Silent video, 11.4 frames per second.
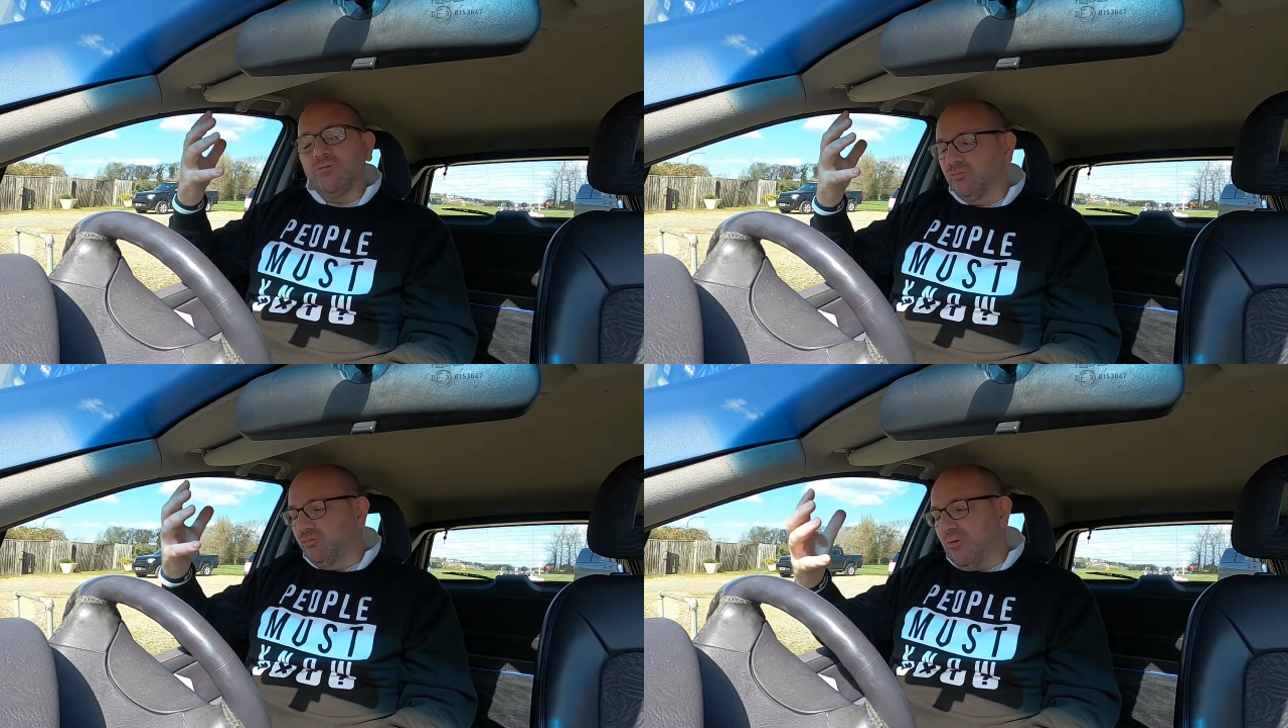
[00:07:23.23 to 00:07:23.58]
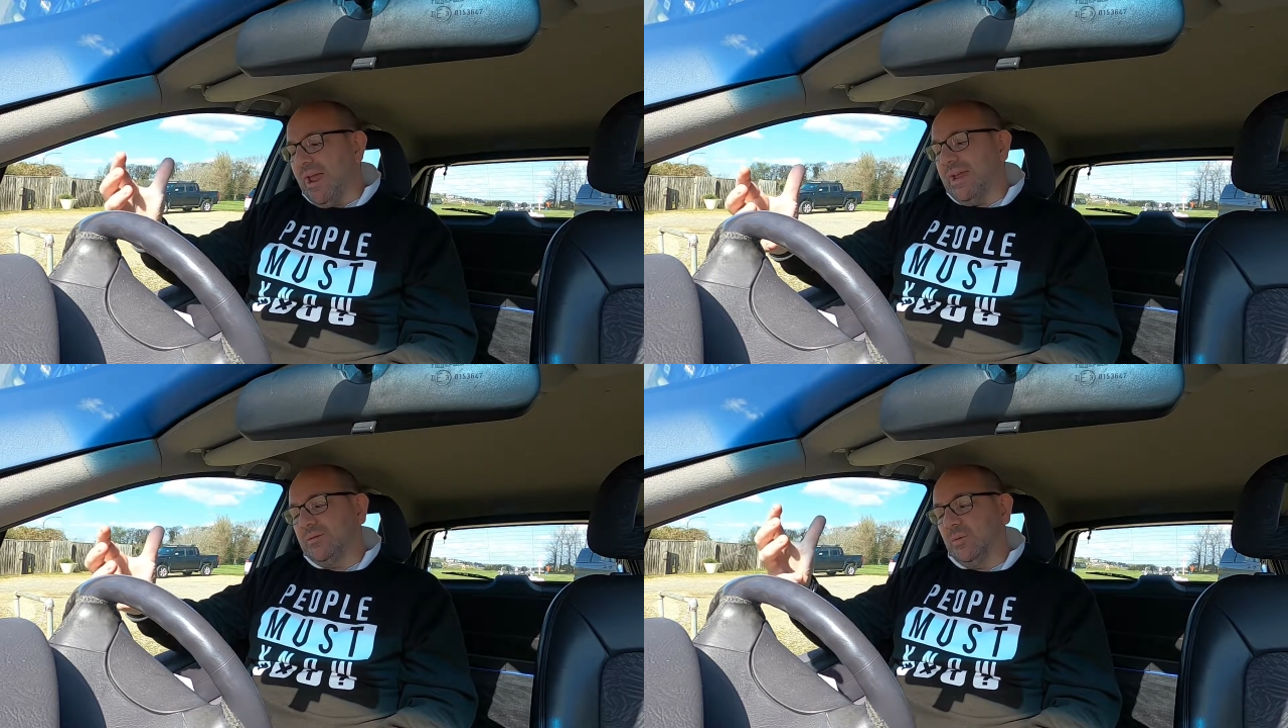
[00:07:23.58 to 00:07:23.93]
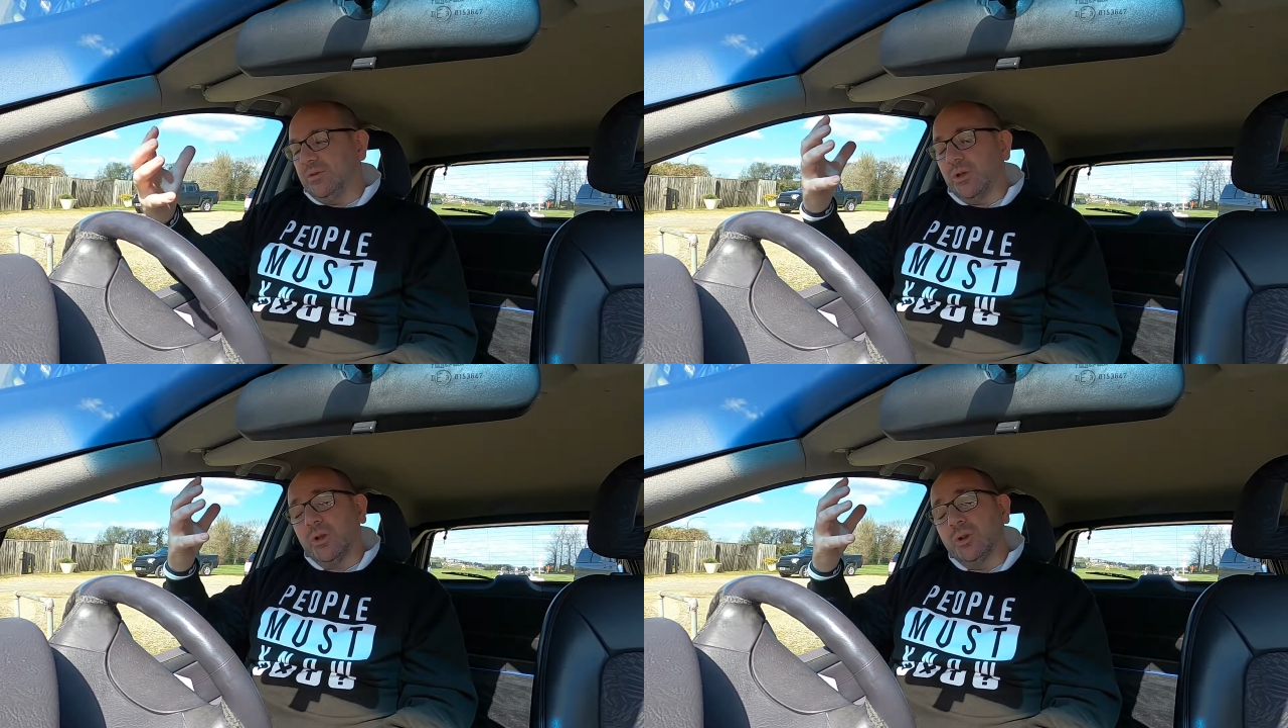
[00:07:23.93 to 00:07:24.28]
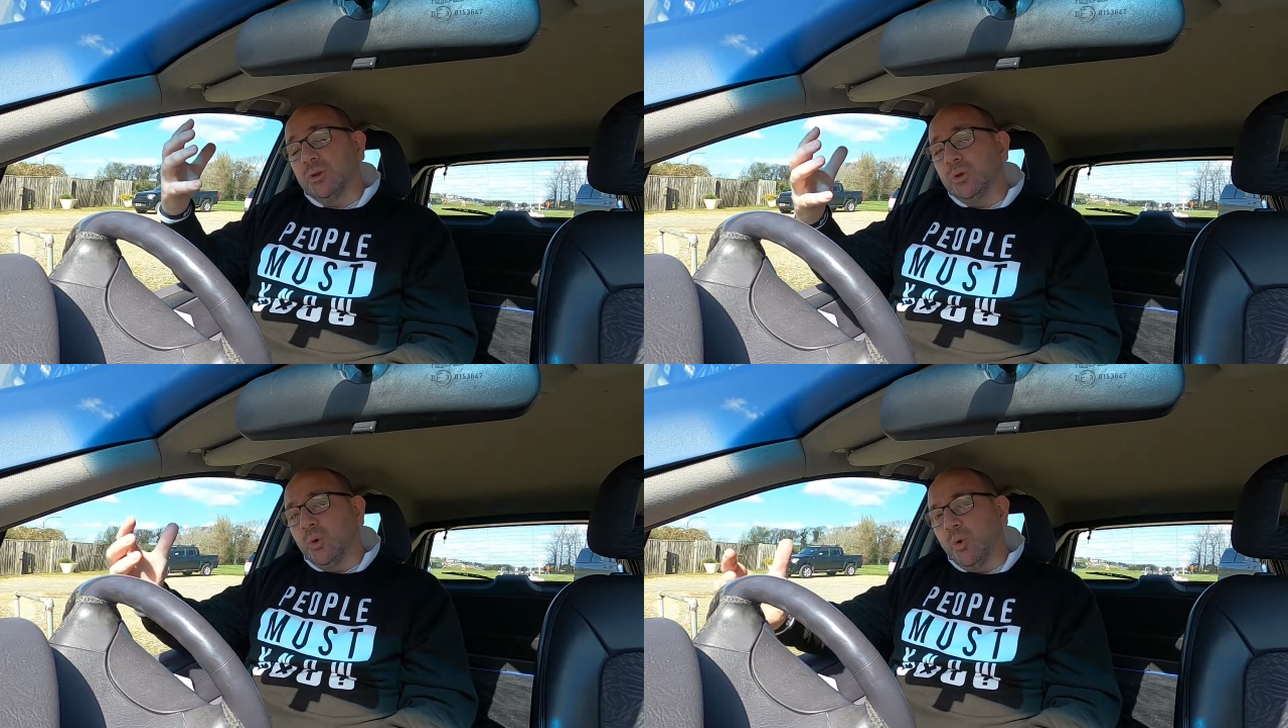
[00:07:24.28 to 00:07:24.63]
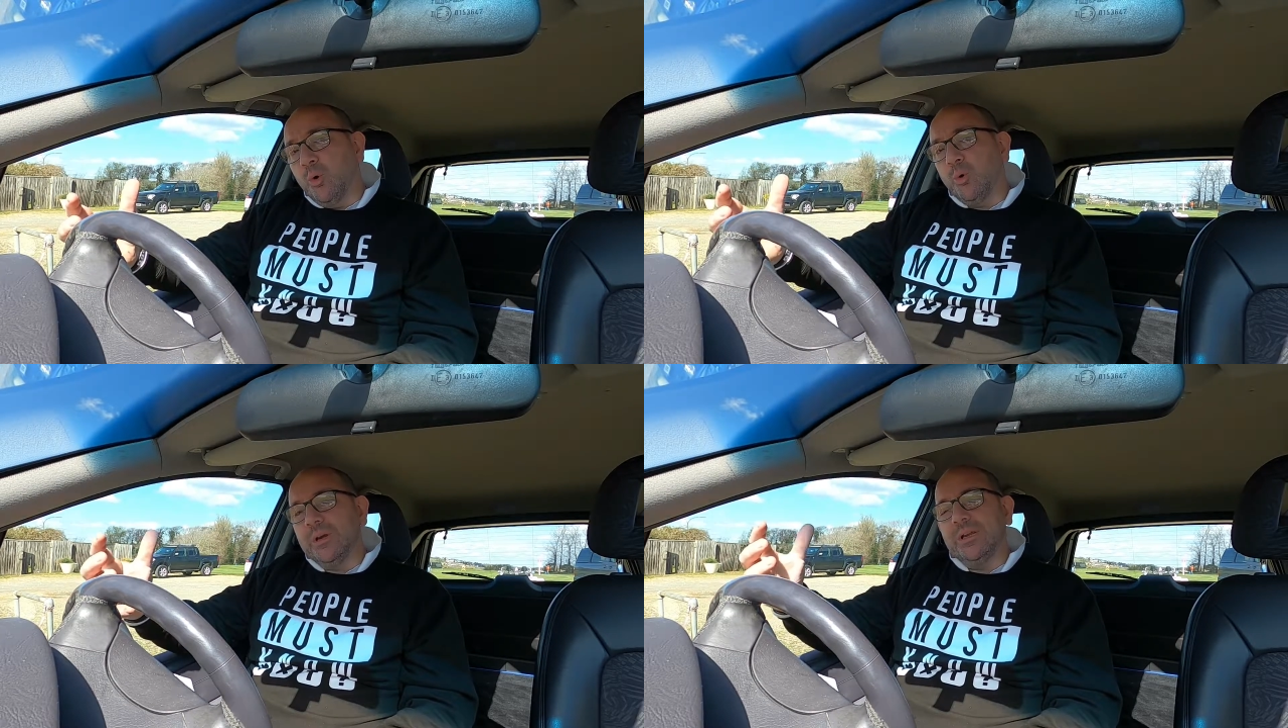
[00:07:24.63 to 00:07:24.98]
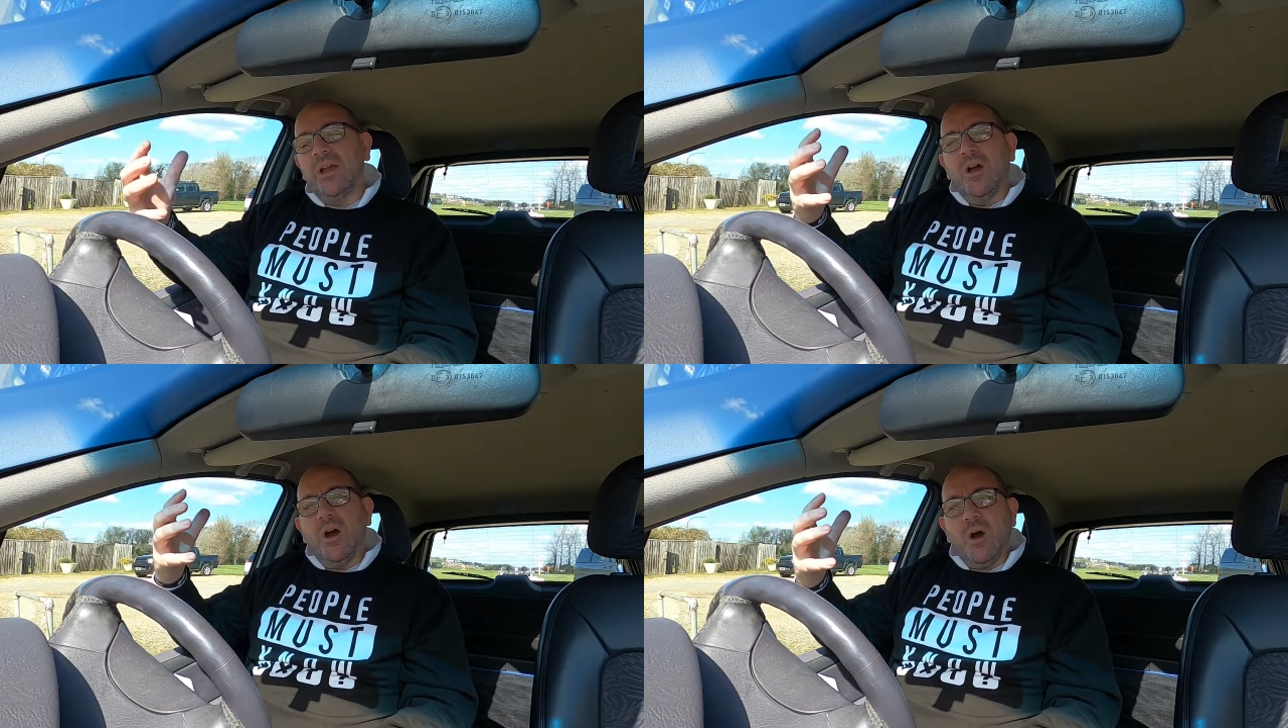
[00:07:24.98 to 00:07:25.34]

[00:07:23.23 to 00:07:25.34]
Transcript: red with the glory